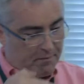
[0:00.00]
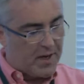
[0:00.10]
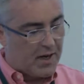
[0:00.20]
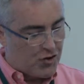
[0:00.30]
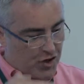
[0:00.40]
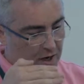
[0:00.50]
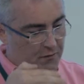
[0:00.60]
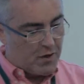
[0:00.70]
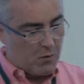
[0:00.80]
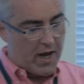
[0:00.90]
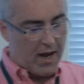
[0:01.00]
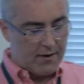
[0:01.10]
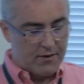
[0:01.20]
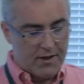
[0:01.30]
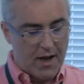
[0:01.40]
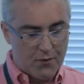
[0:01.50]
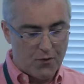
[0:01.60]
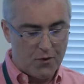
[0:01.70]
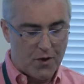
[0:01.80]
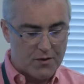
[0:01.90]
being achieved, and that we can get
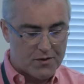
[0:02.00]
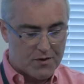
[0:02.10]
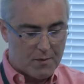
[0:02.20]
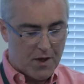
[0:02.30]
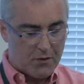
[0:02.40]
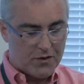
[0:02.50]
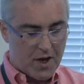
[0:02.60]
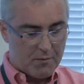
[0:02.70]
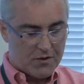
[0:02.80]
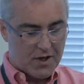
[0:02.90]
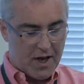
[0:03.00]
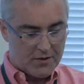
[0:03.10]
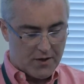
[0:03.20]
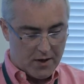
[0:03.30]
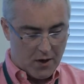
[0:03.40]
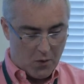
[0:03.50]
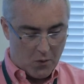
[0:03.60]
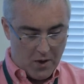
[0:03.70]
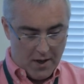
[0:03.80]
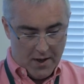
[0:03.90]
through those steps to get to that goal,